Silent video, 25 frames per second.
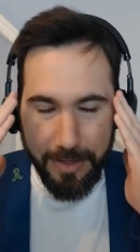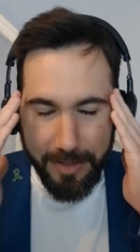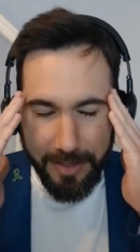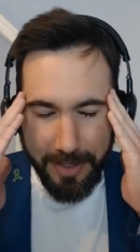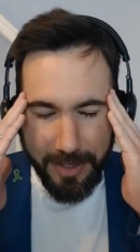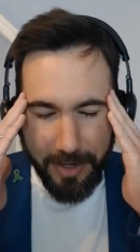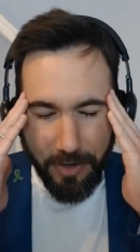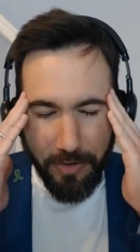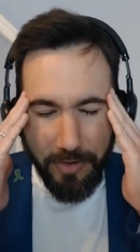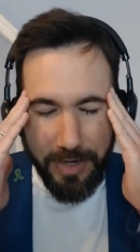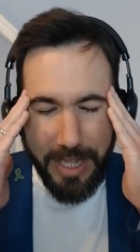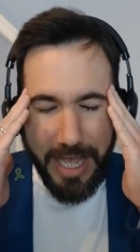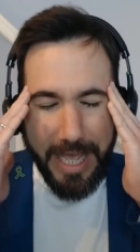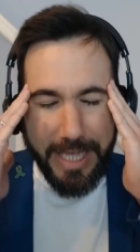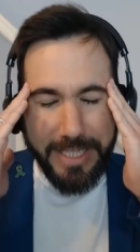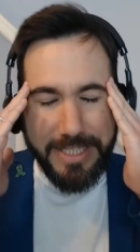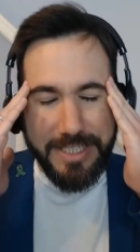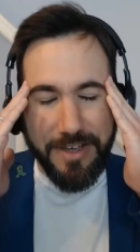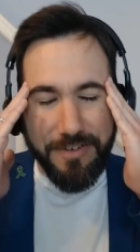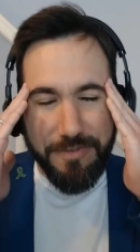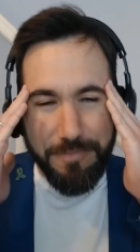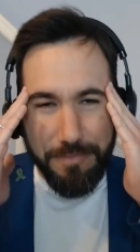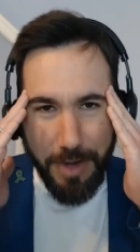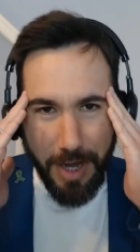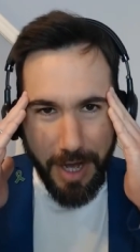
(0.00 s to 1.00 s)

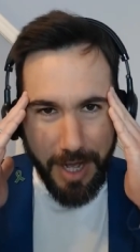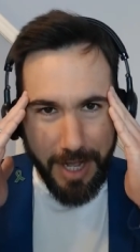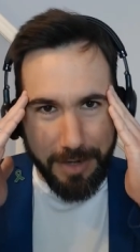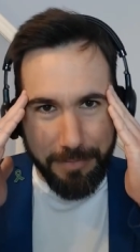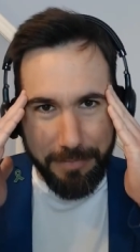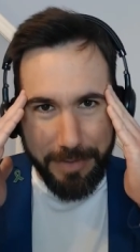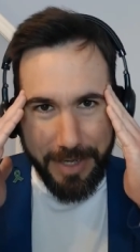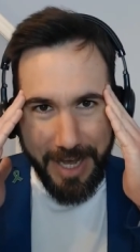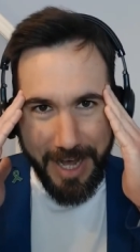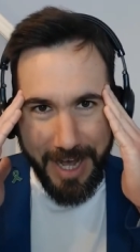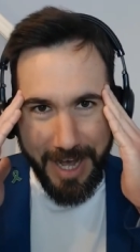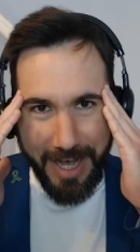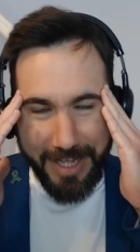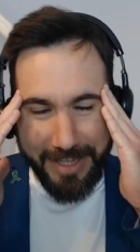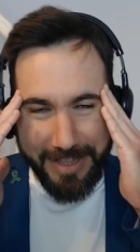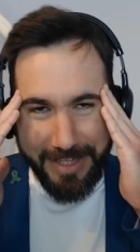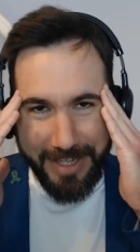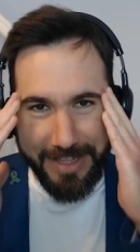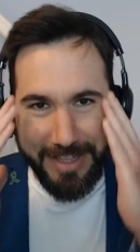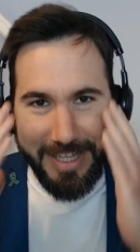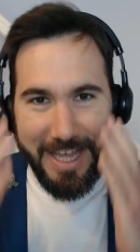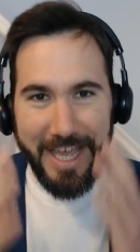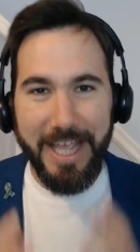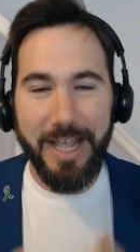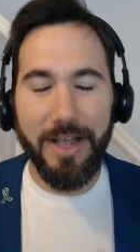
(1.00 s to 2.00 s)
creative mind behind
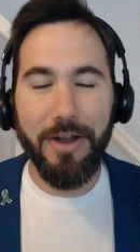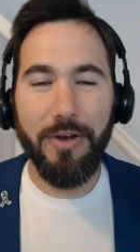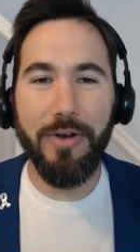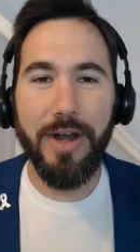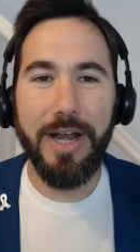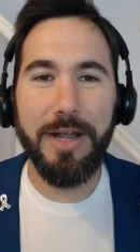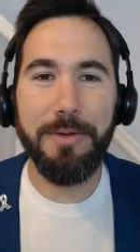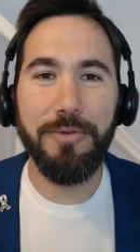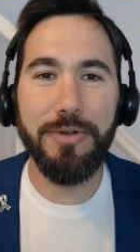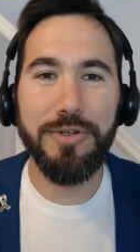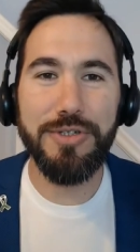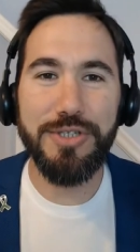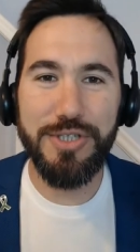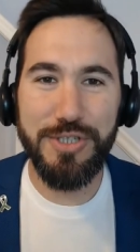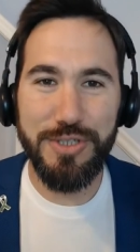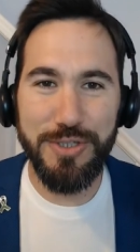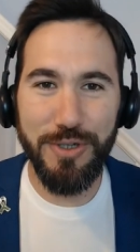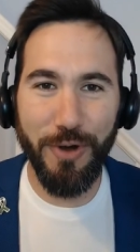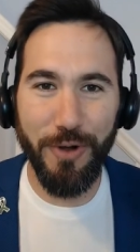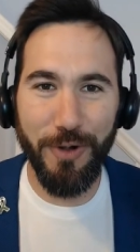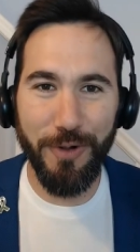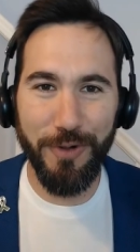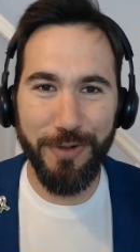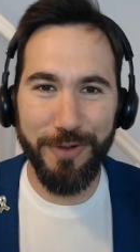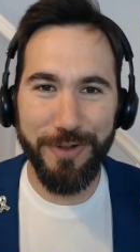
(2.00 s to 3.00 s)
it, the incredible
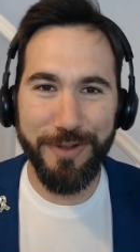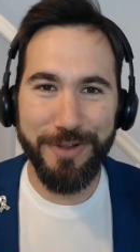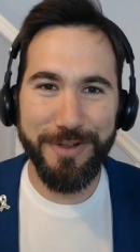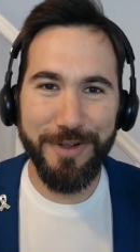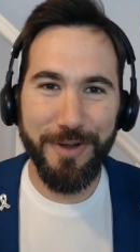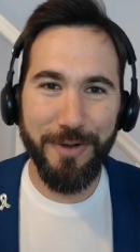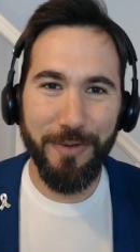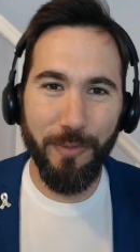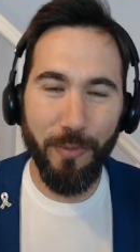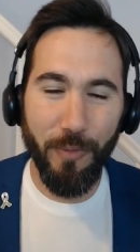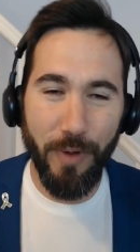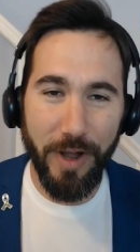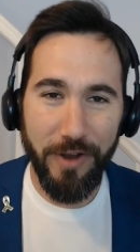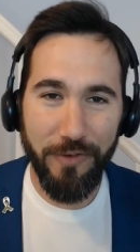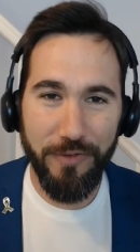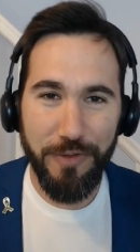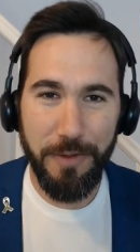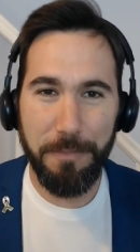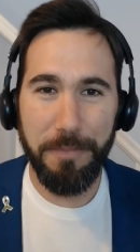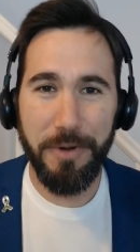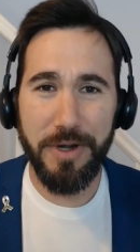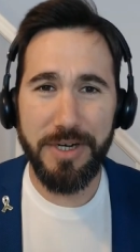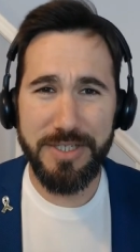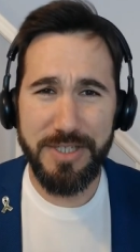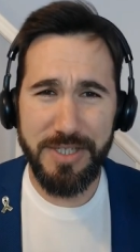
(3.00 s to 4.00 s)
soul, one of the
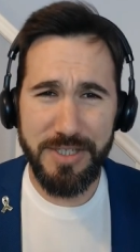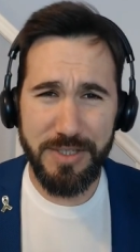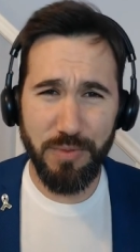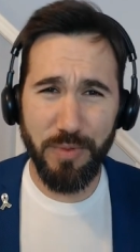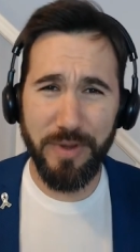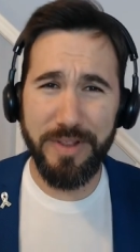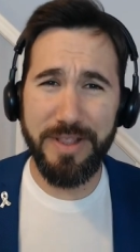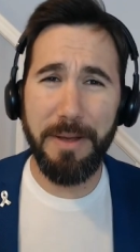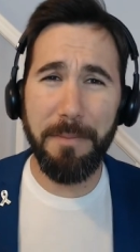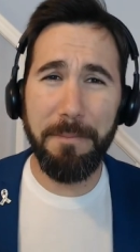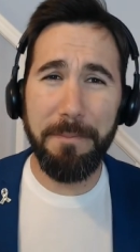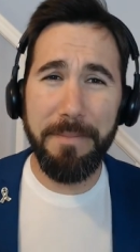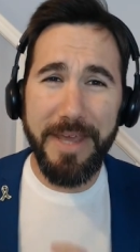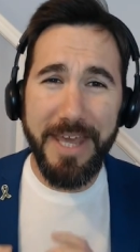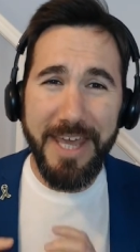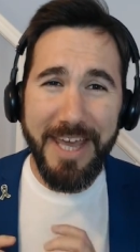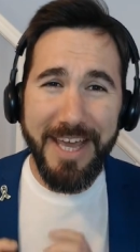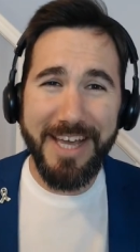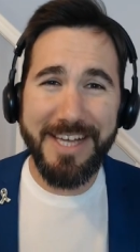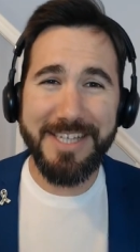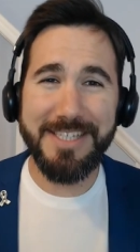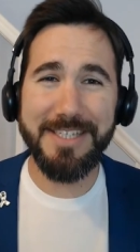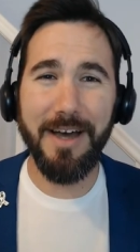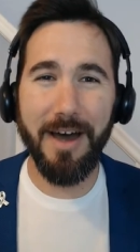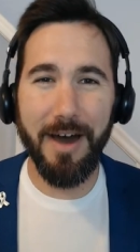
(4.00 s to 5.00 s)
persons with the
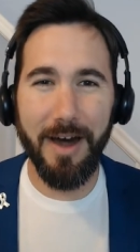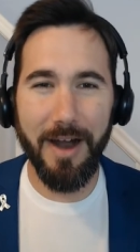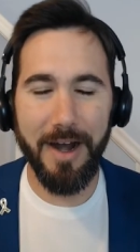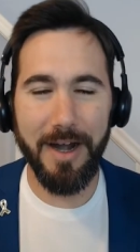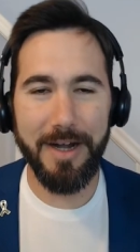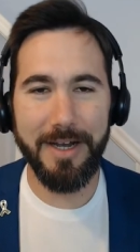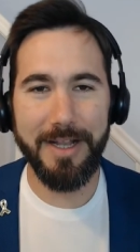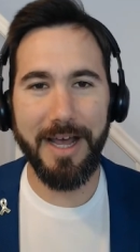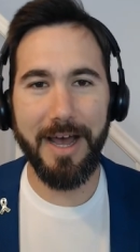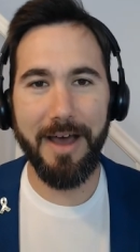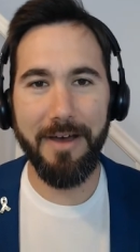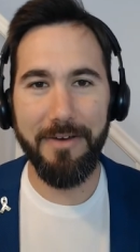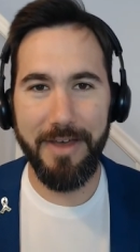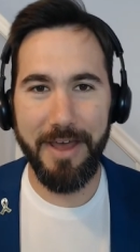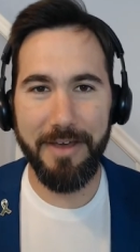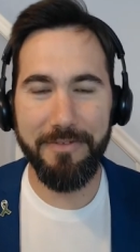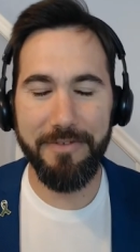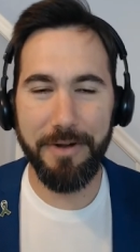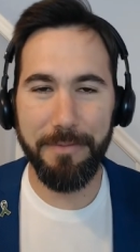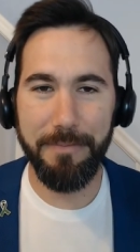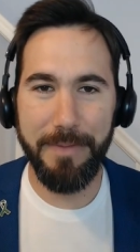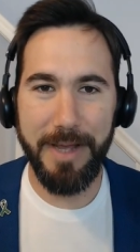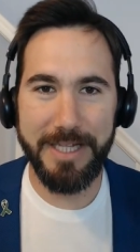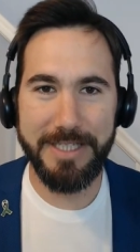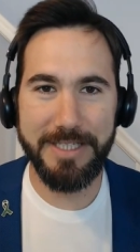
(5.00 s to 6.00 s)
biggest heart I've
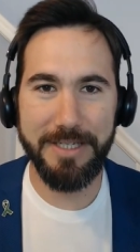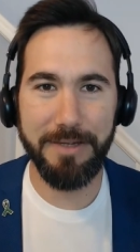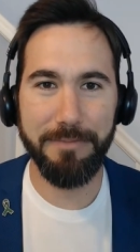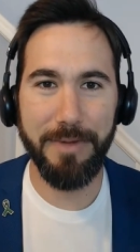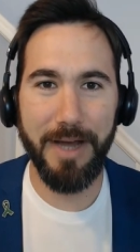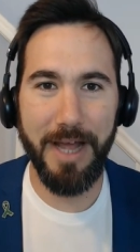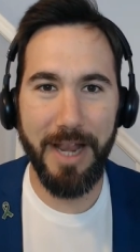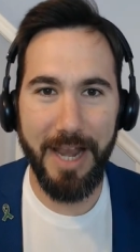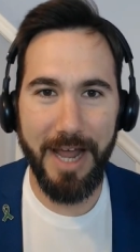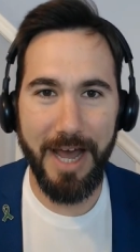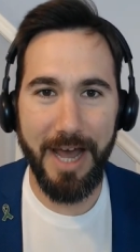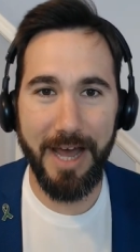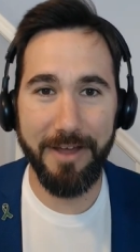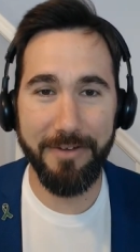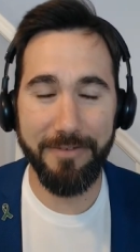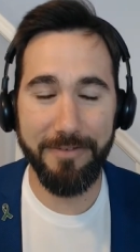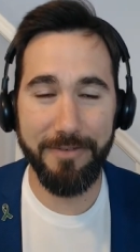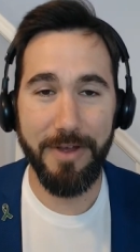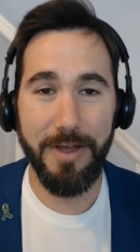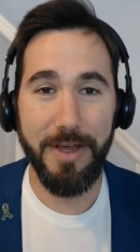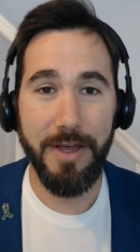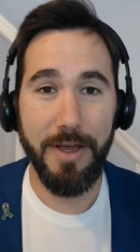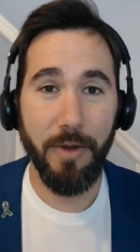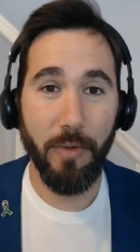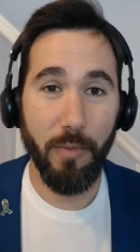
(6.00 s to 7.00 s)
ever met in my life,
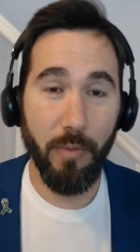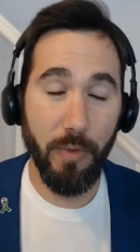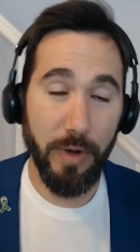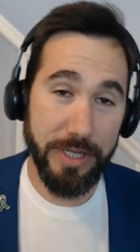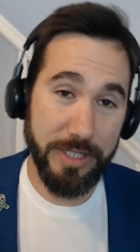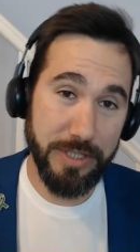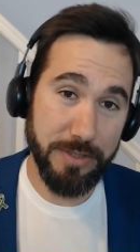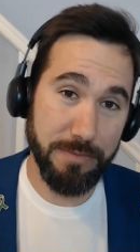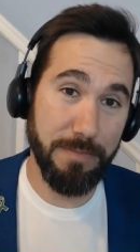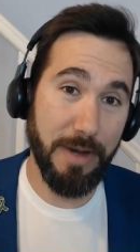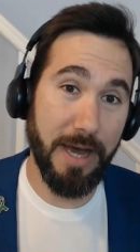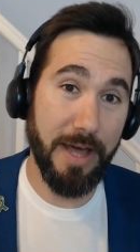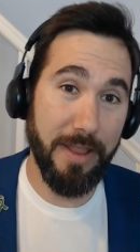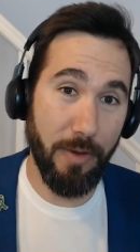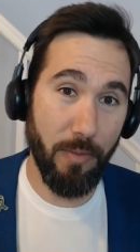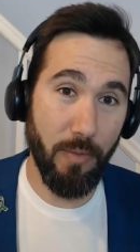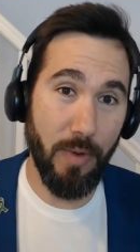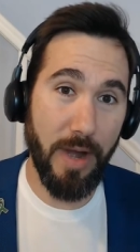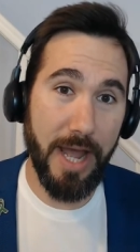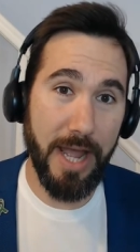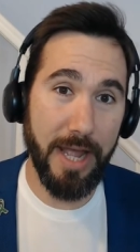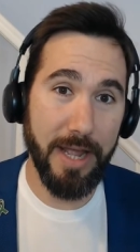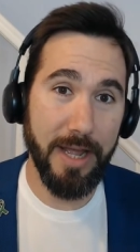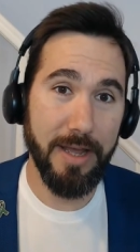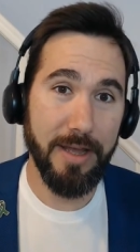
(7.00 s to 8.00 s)
which by the
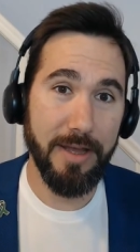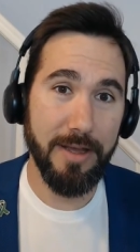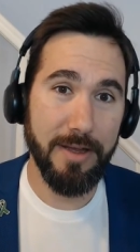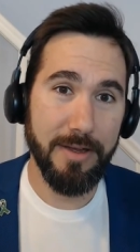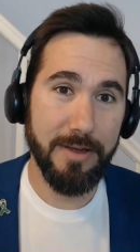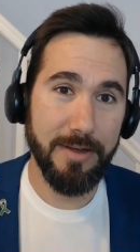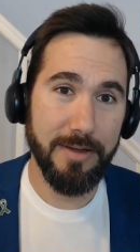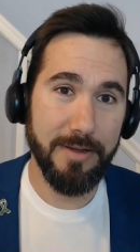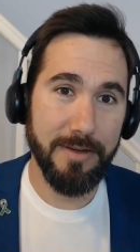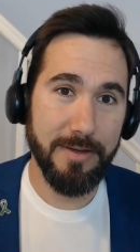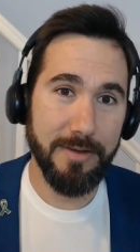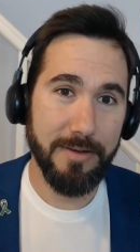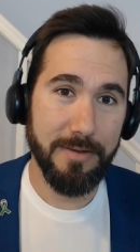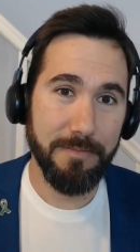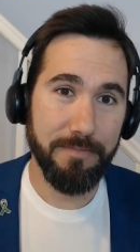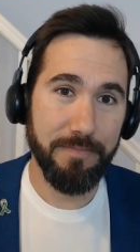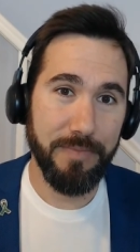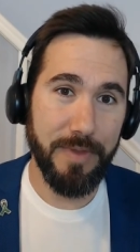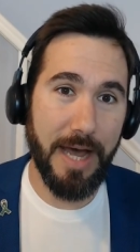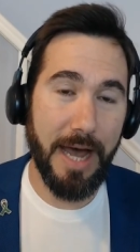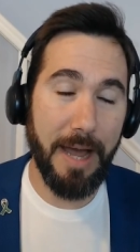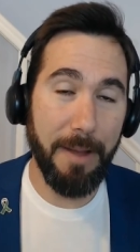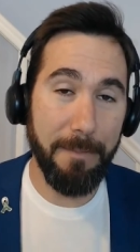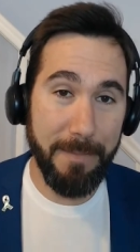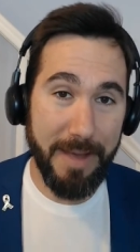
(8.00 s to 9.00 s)
way,
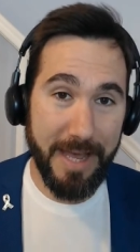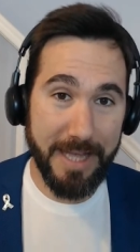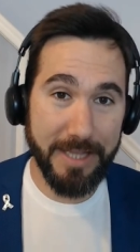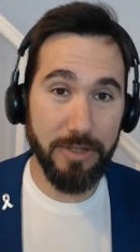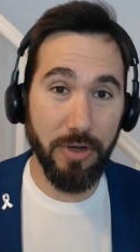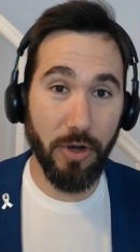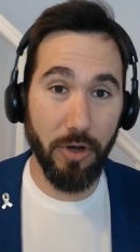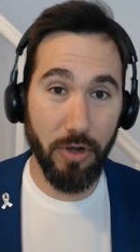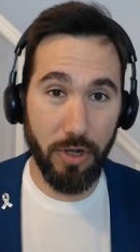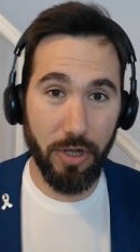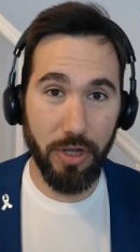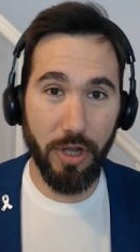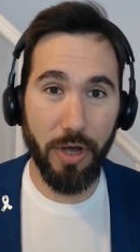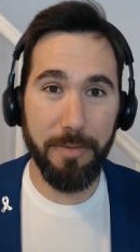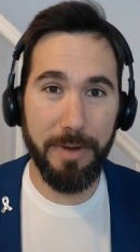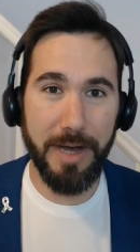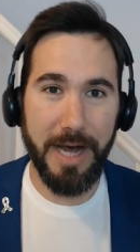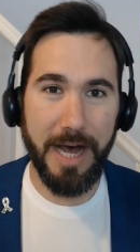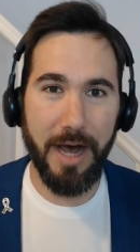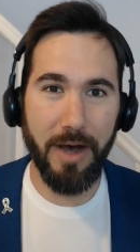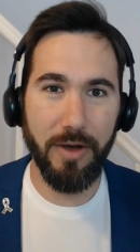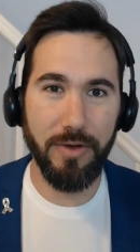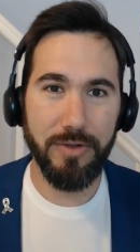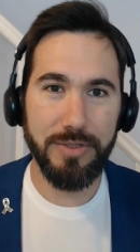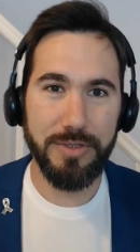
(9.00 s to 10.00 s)
I met on
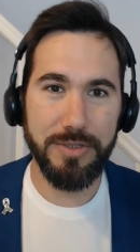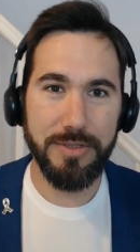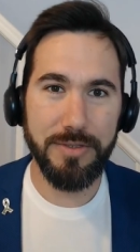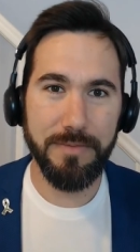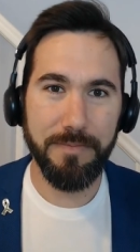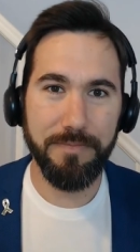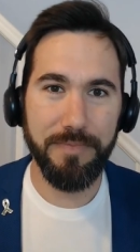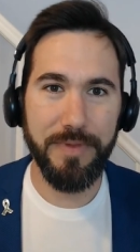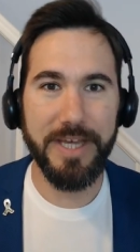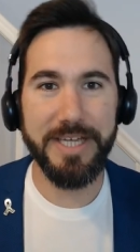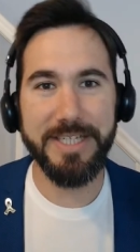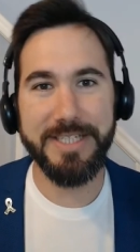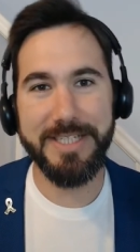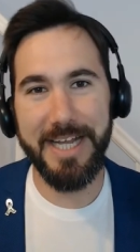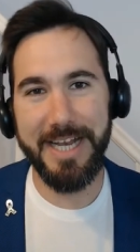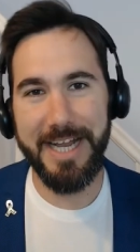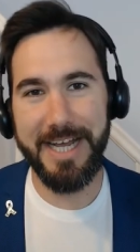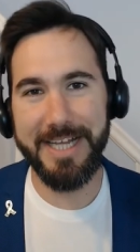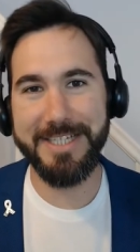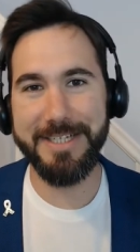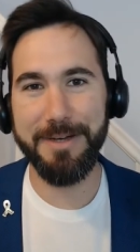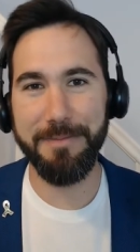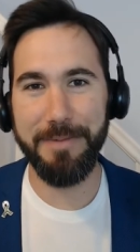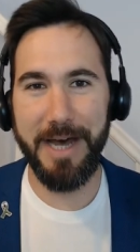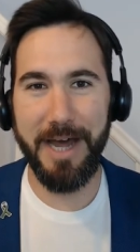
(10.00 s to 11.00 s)
Clubhouse, is
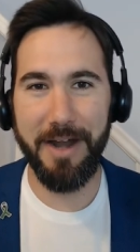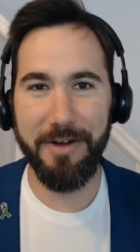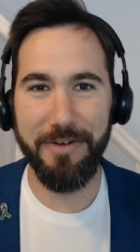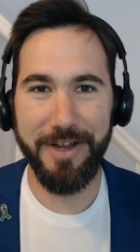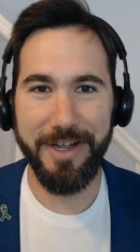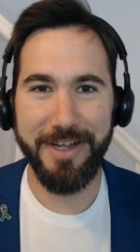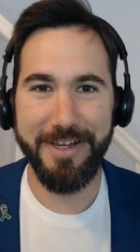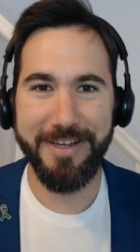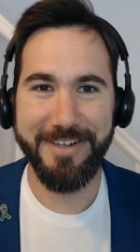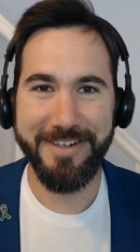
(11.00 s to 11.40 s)
Janetta Barry.